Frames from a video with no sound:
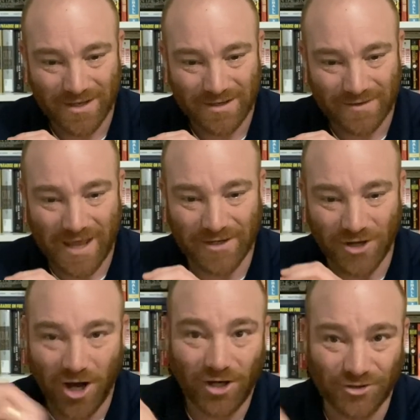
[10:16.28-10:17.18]
that
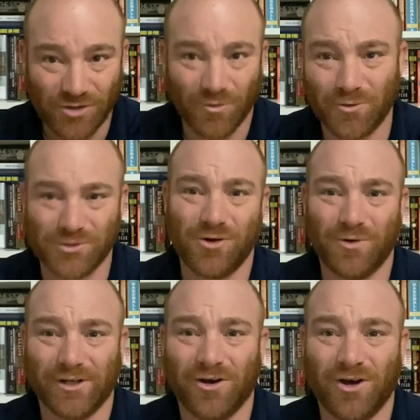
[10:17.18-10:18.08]
knowledge of what was
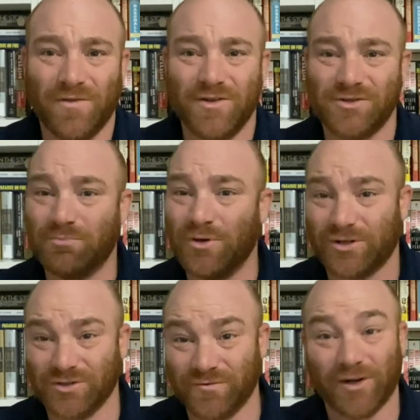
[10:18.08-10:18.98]
going on, this
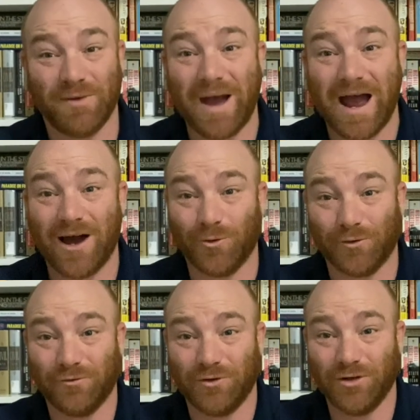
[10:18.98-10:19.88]
book is very
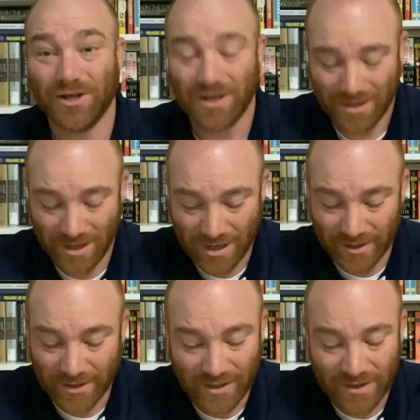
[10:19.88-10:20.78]
powerful. Uh,
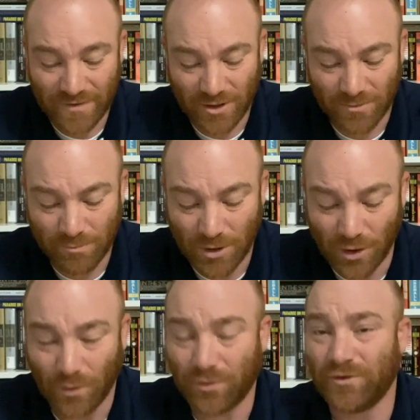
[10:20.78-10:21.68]
and, and they're
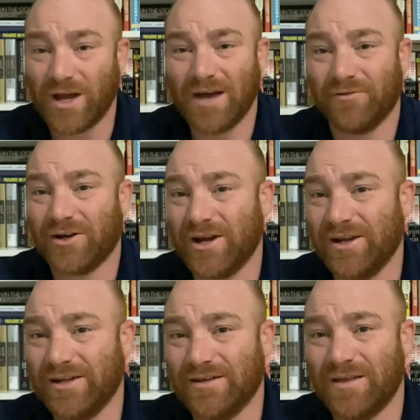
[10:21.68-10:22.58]
both not
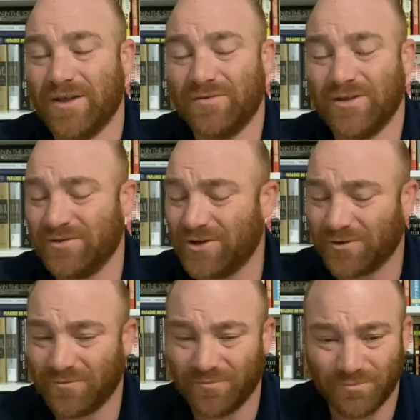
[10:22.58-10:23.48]
very,
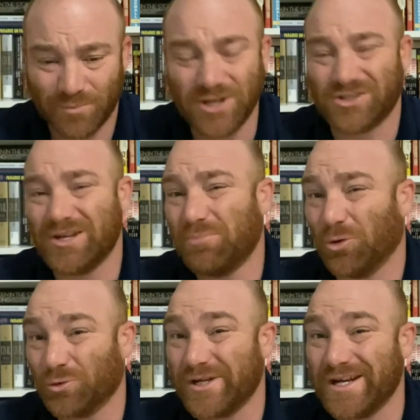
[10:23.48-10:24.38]
they're pretty
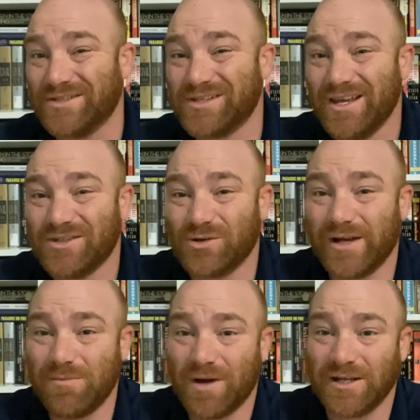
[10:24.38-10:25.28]
simple reads. So
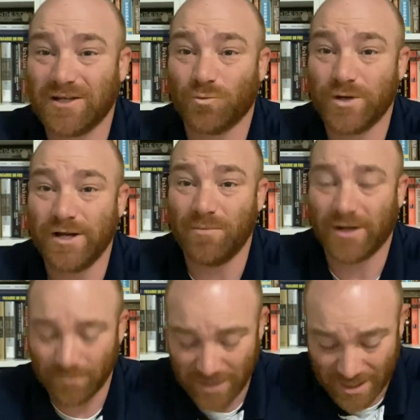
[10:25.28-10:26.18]
anybody could read them.
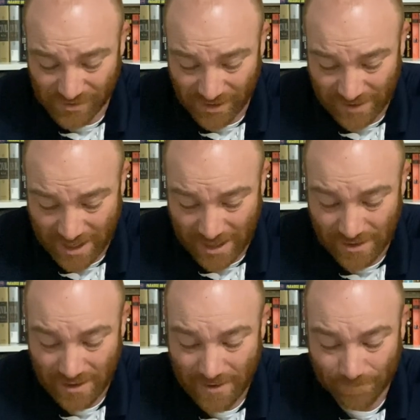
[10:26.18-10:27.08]
And I'm guessing that,
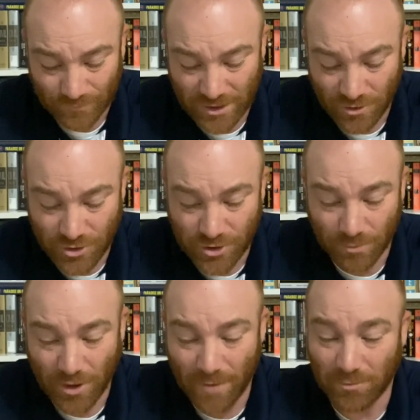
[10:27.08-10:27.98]
you know, you
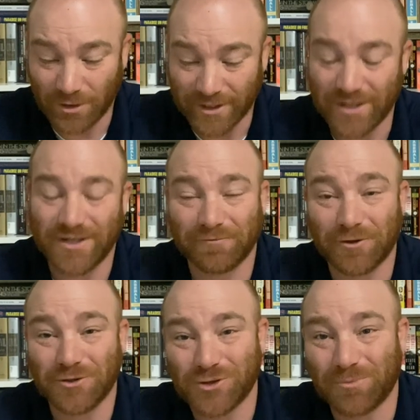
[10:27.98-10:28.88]
could probably get
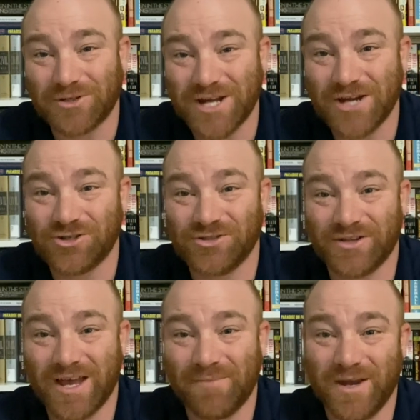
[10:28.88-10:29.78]
different interpretations
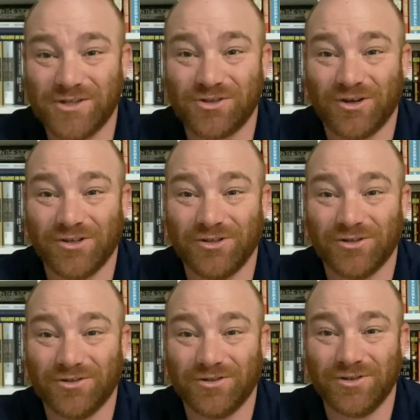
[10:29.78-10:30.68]
of that based on
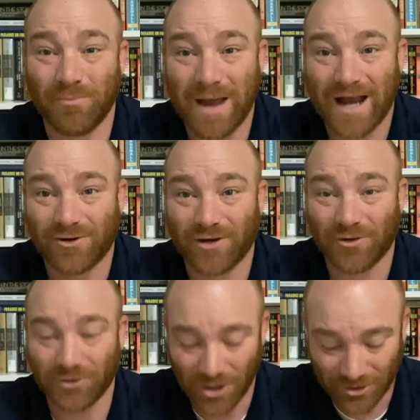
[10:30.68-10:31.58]
your, your
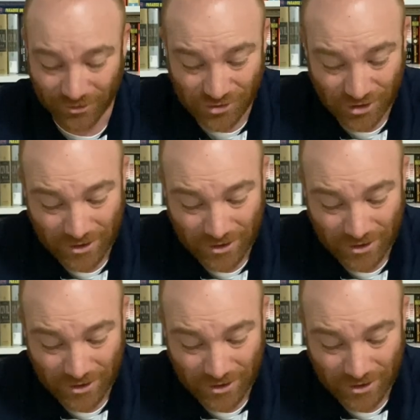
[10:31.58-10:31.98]
background knowledge.